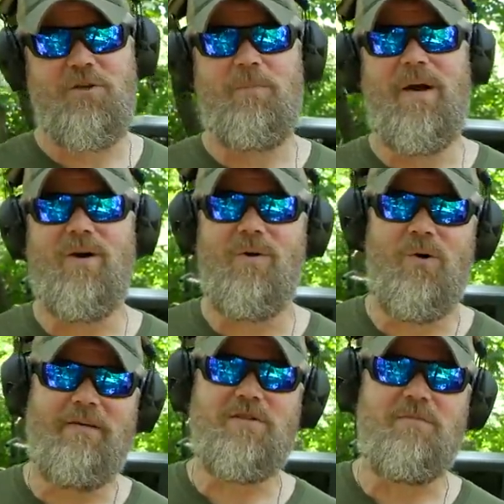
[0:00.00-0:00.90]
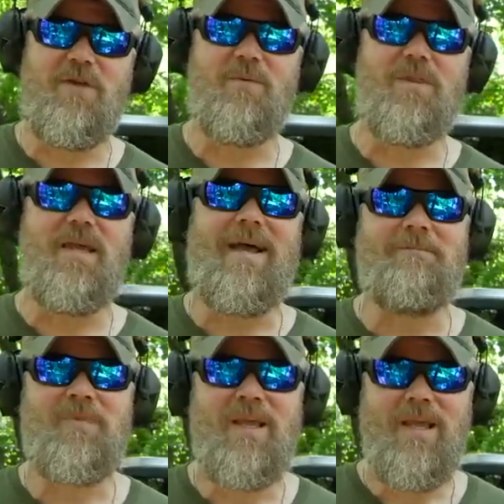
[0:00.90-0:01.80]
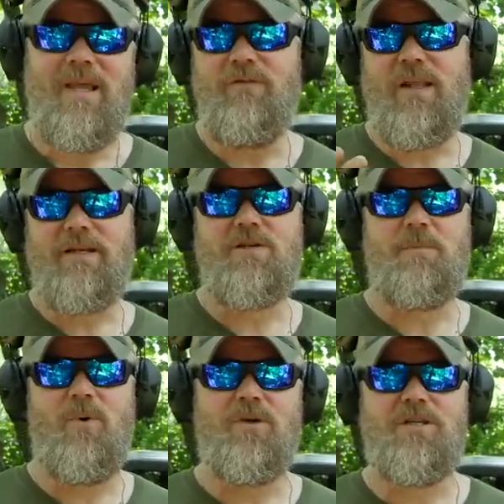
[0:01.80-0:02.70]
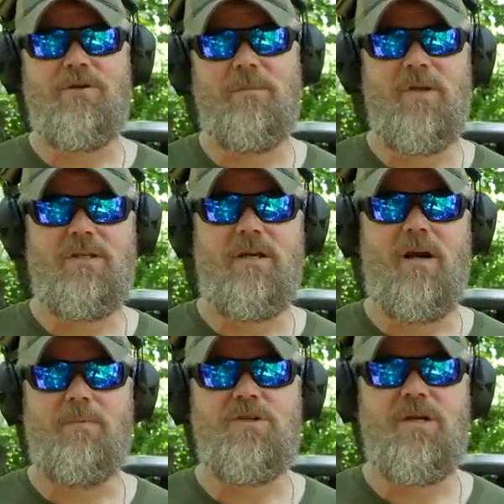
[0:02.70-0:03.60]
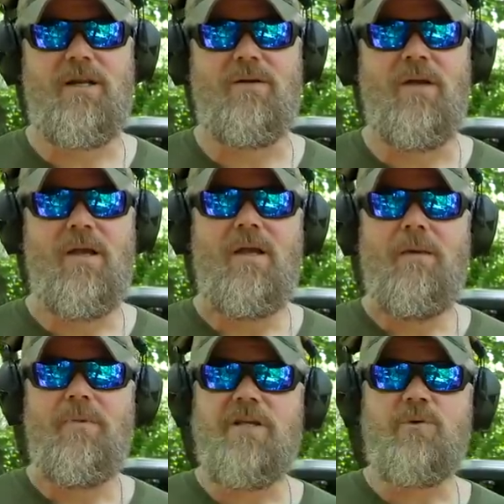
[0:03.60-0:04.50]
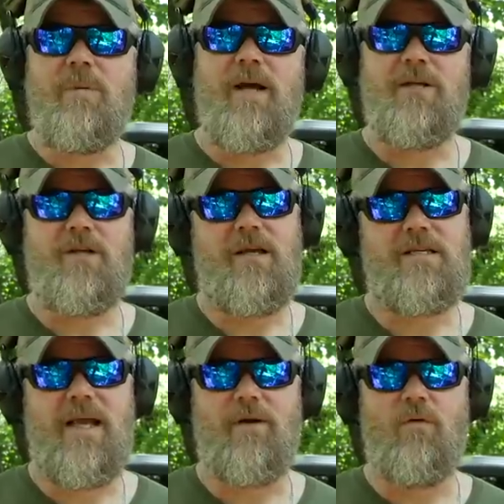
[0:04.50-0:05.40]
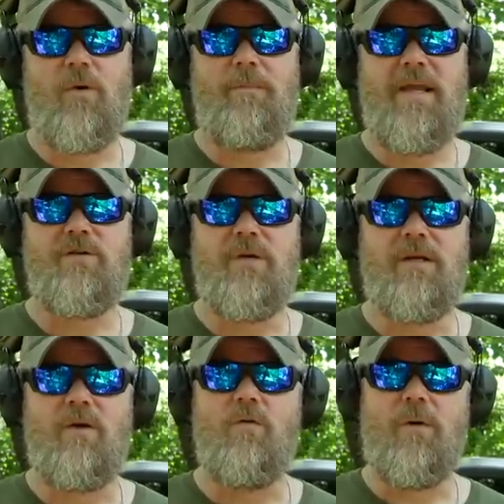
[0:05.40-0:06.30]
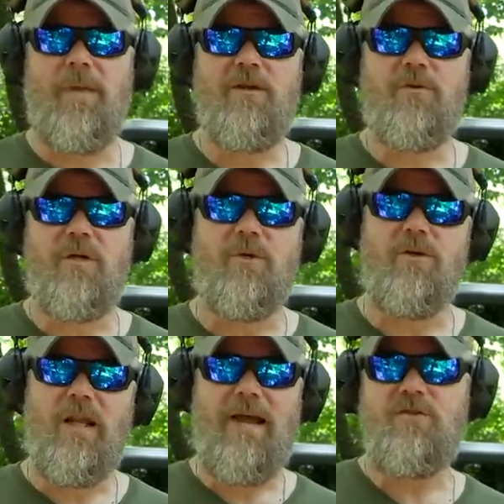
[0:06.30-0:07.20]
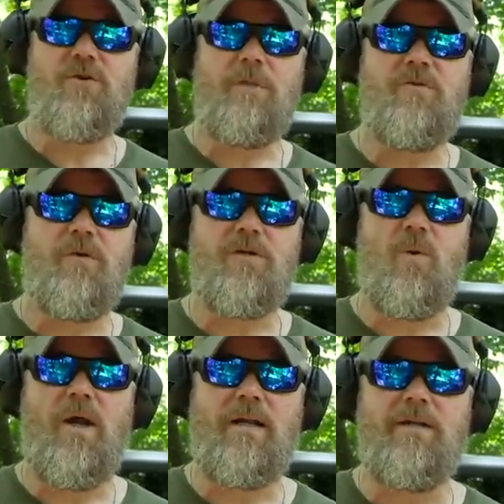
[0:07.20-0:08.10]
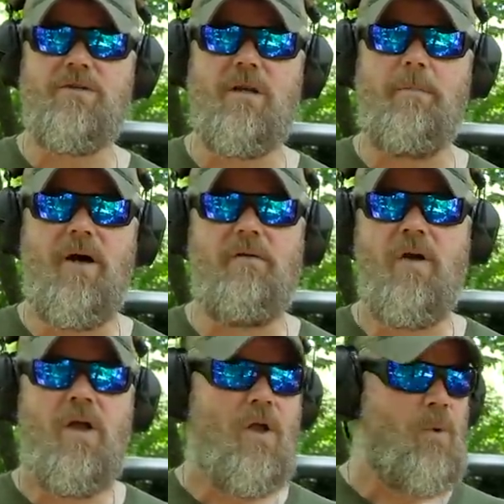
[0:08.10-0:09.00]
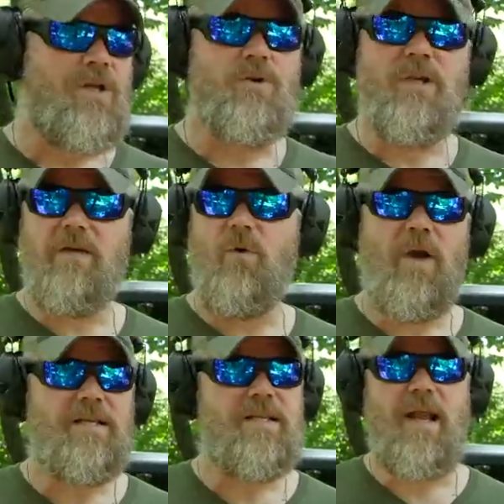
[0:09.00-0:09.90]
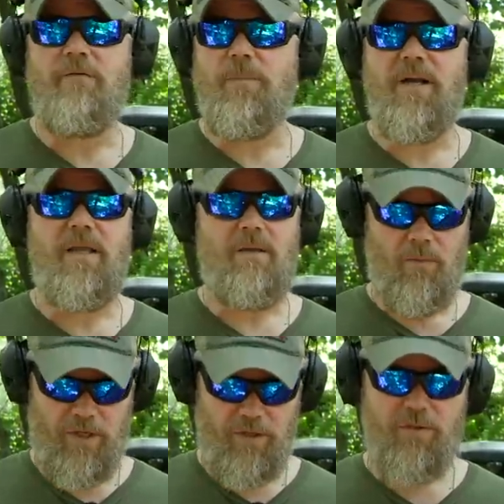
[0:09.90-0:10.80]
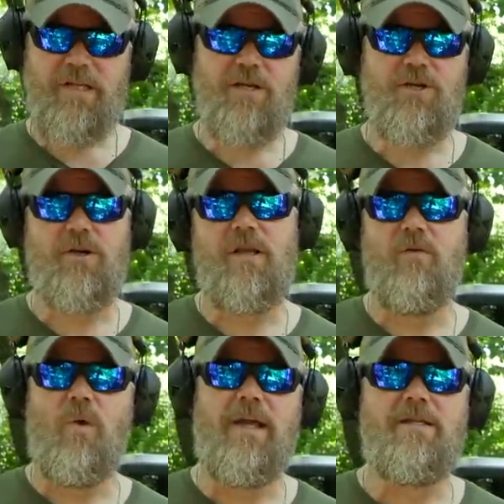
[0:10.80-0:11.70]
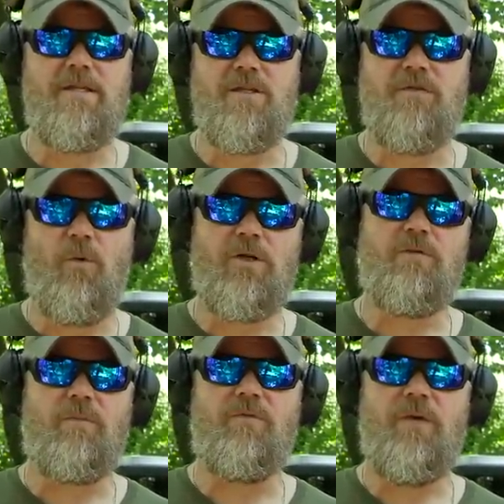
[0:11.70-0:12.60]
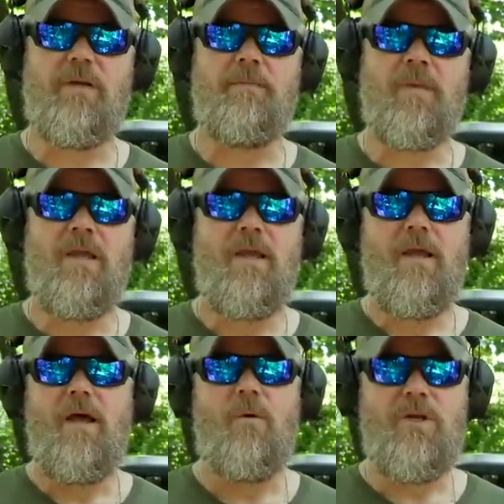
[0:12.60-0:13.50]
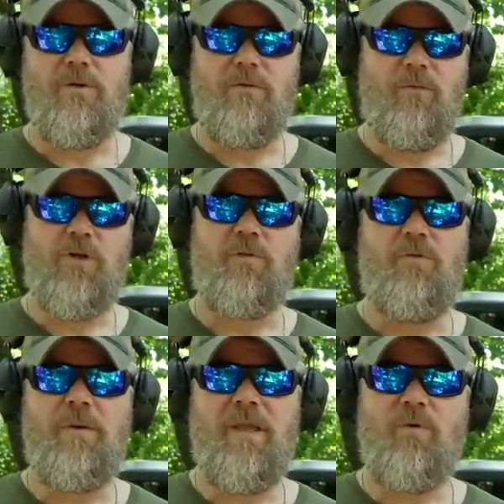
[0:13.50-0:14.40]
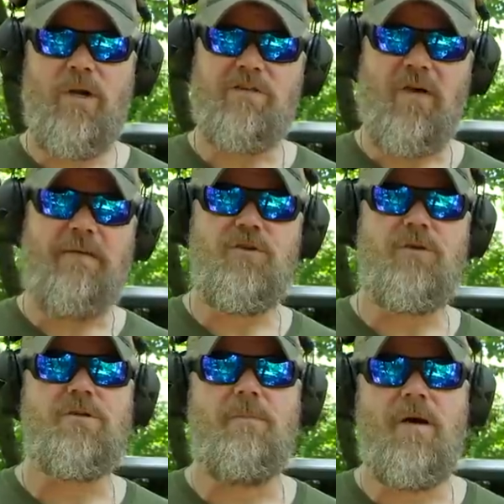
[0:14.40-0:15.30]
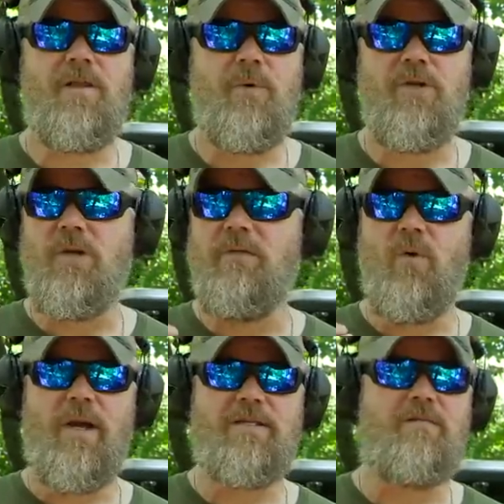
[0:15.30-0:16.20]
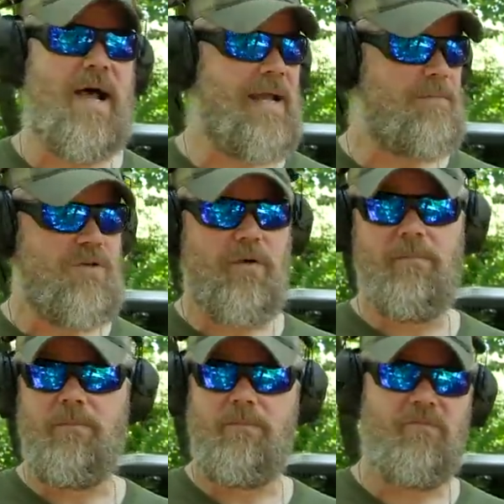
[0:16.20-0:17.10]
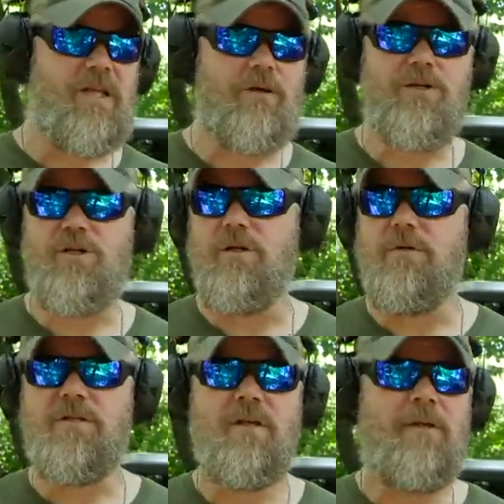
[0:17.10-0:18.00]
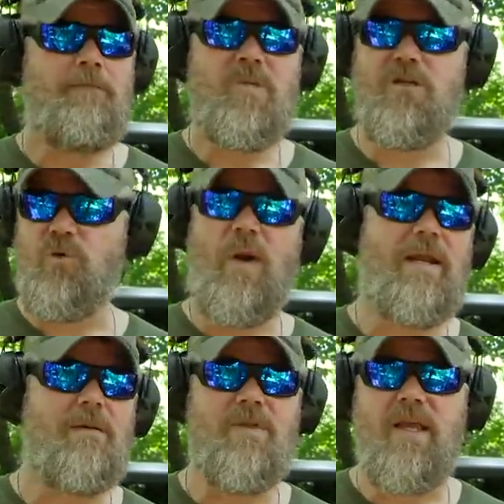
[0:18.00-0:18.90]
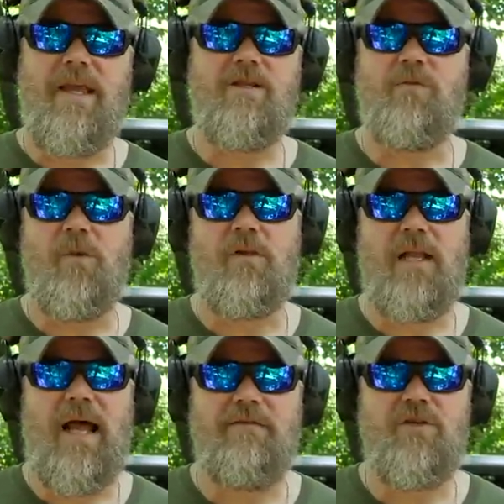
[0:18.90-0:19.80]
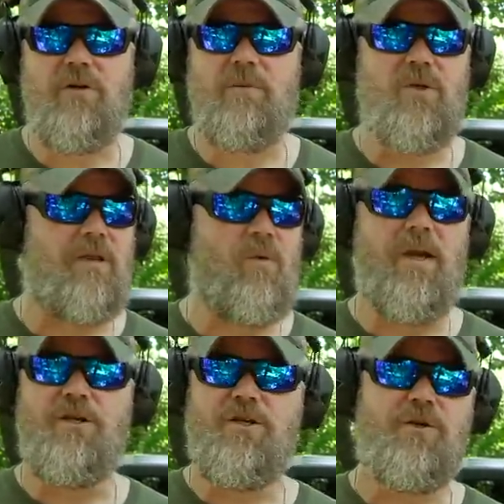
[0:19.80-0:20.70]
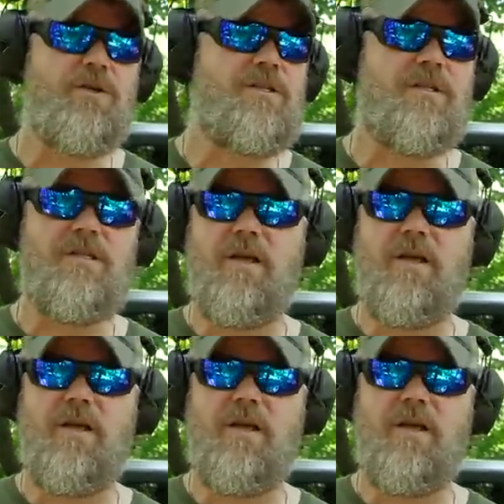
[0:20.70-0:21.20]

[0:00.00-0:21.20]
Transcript: to the barrel. We'll have some fun with that. If you'd like to support us here at the Military Arms Channel, please swing by and check us out over on Patreon. Over on Patreon, we do live streams for our squad leaders and above. We do giveaways to everybody. We do t-shirt giveaways. This is Forged from Freedom. Uh, we do Forged from Freedom giveaways, five shirts a month. We do giveaways of items from video shoots, just random things from, on the live streams. We give away shirts and